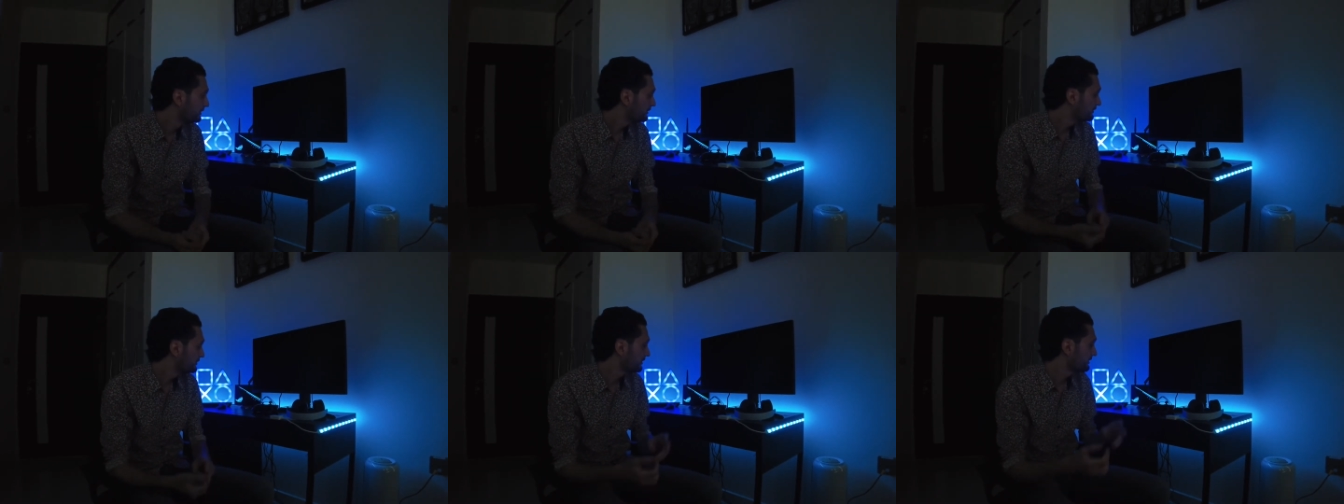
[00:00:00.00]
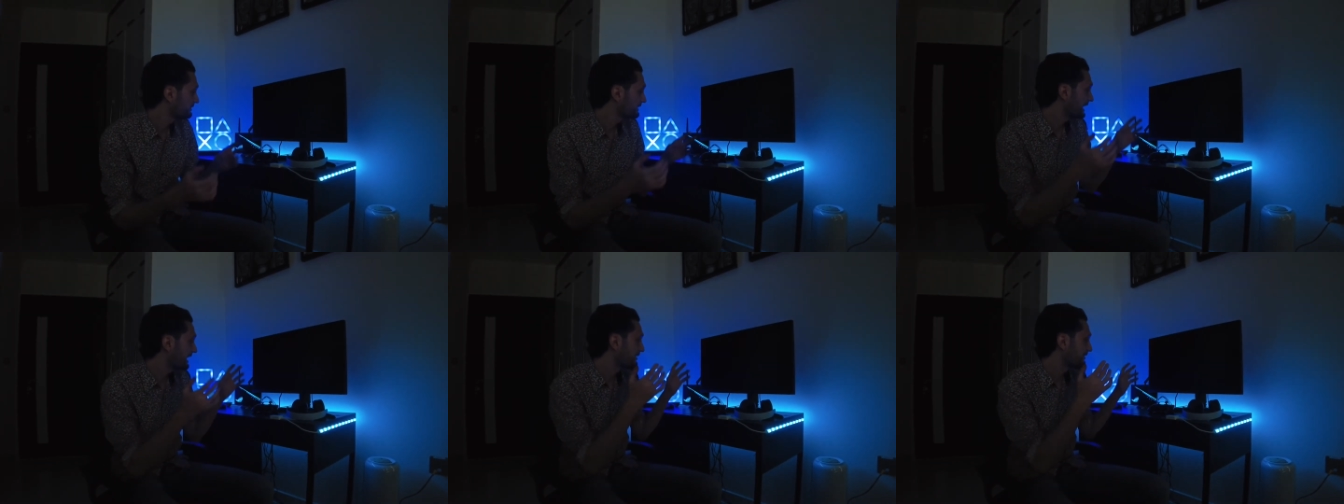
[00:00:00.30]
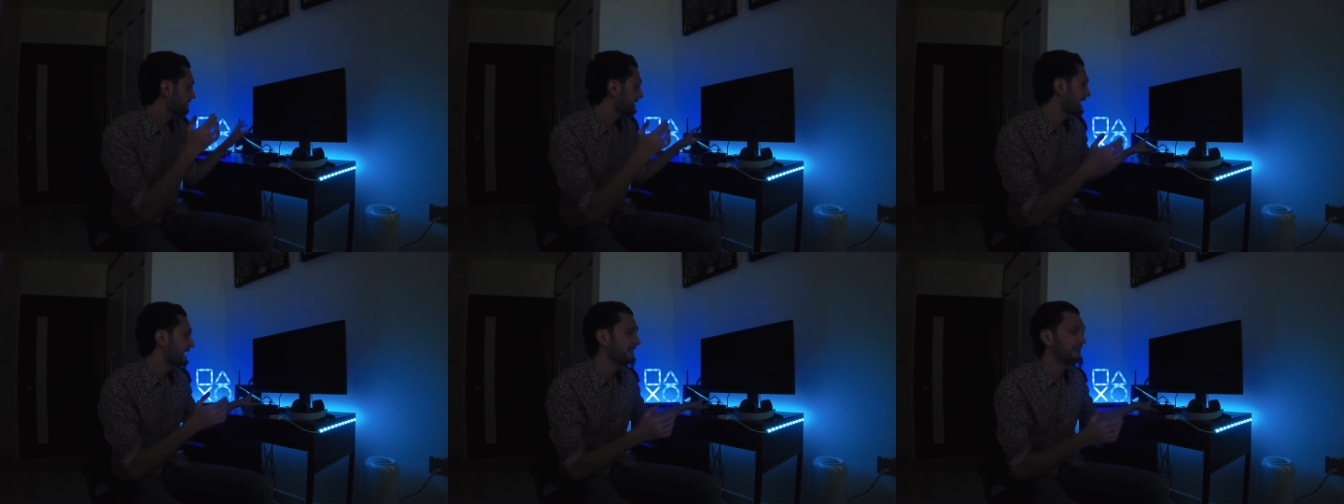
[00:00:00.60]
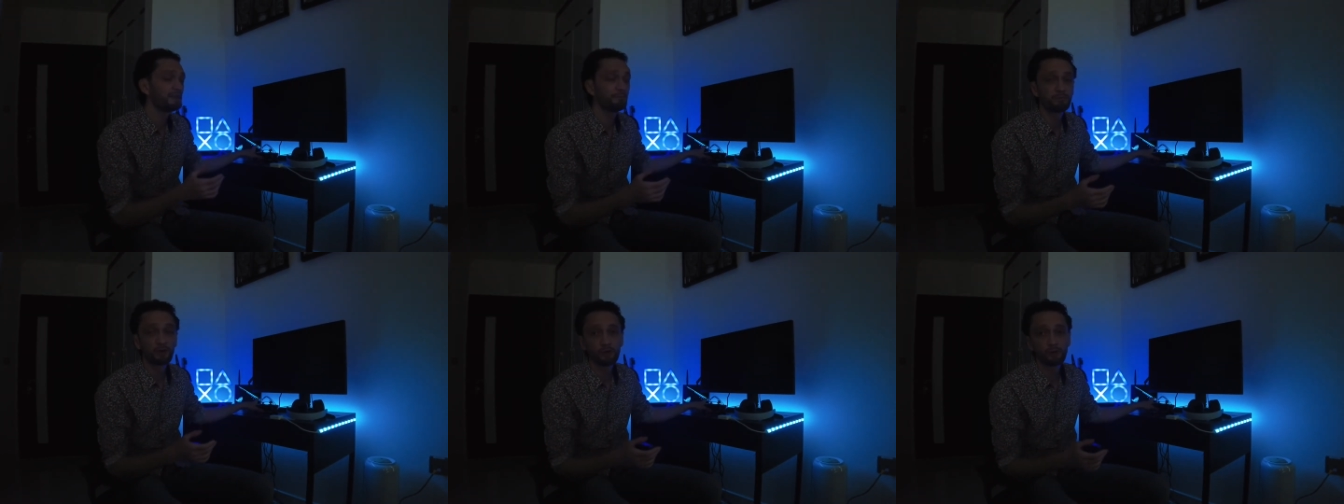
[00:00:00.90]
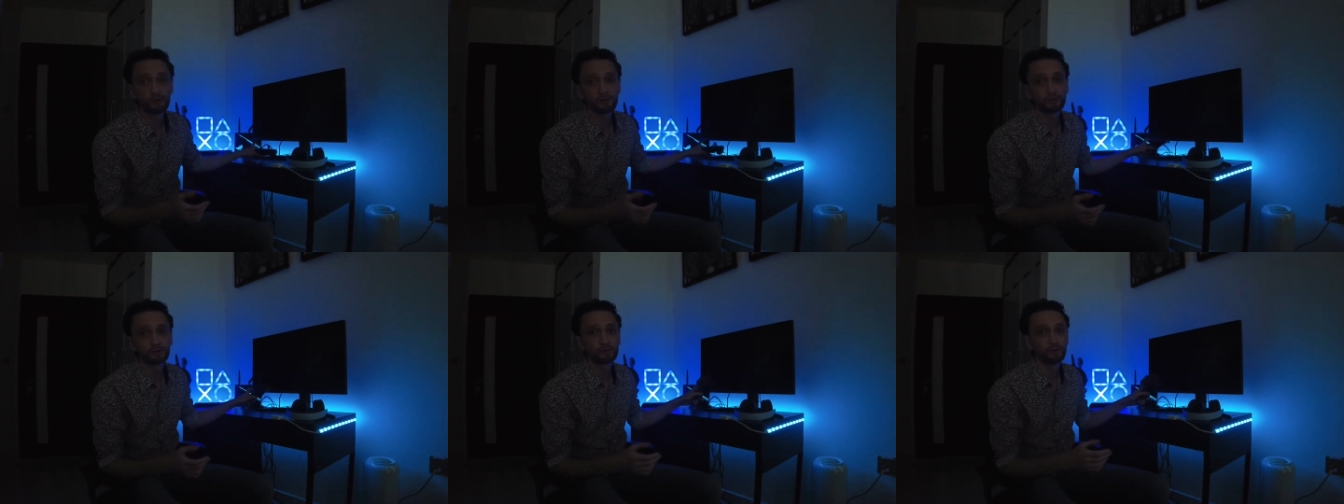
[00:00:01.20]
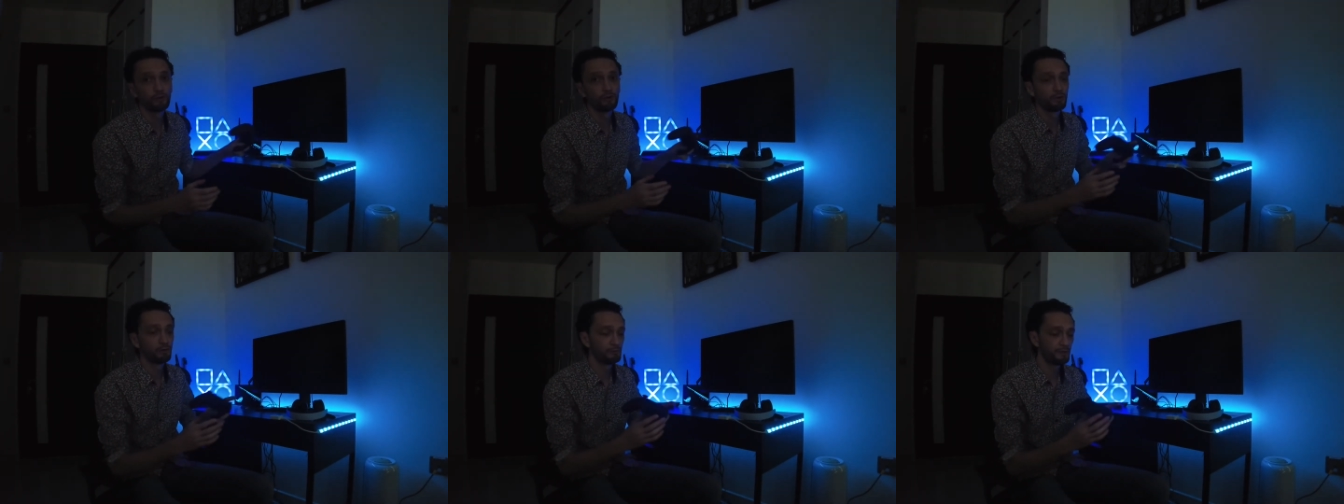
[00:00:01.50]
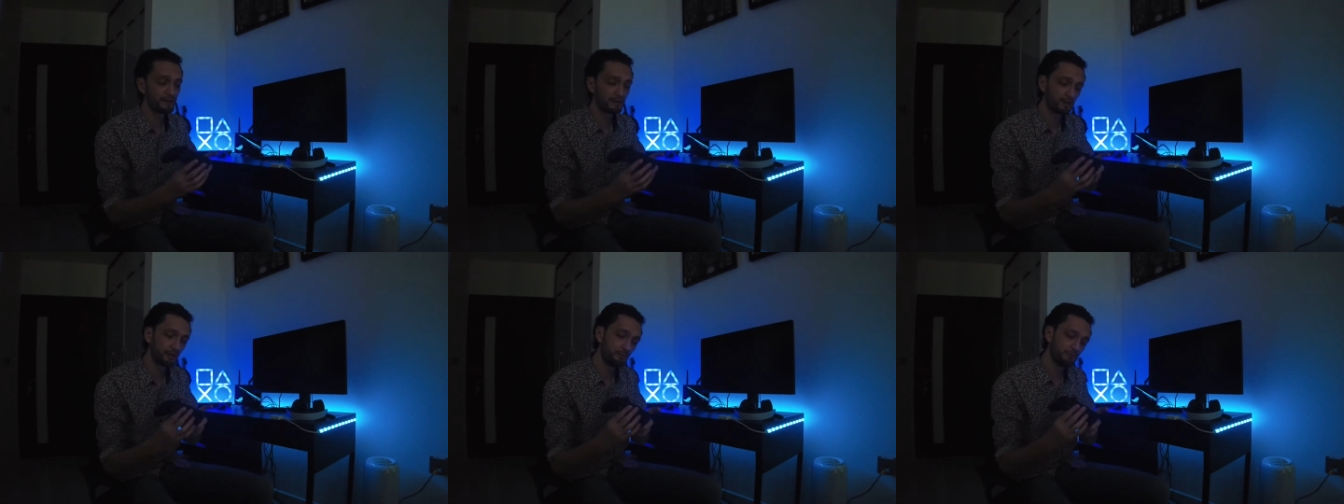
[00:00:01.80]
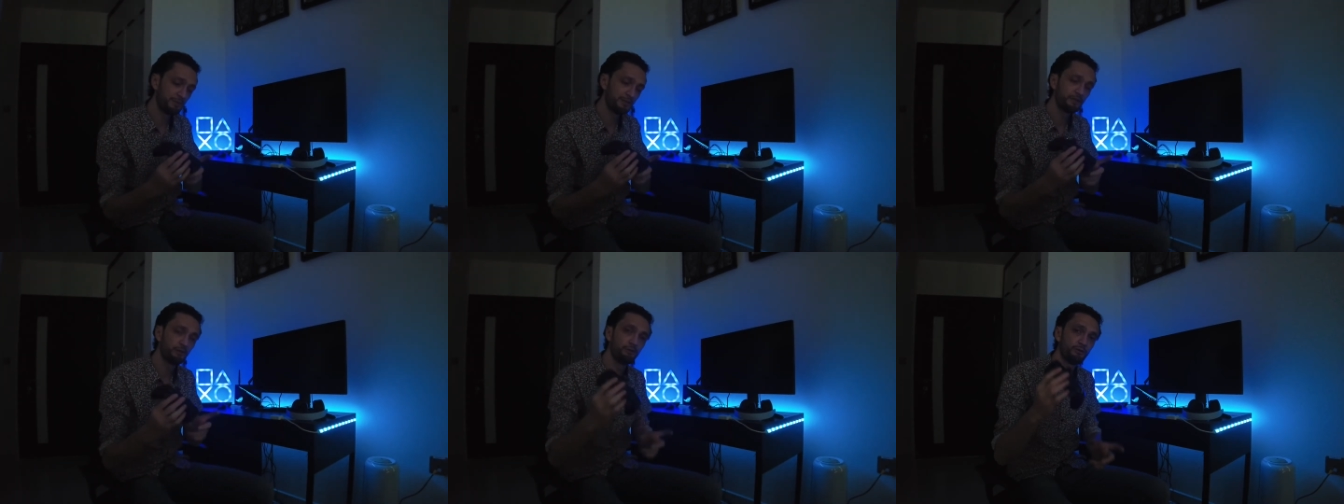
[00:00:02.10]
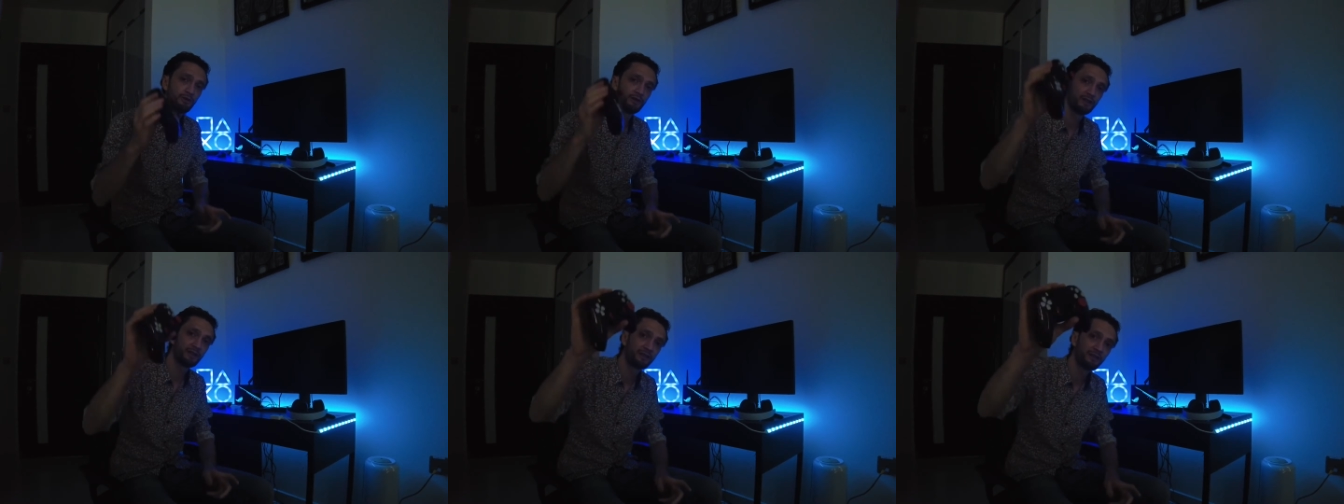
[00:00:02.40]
To get any Pro controller, we're going to be using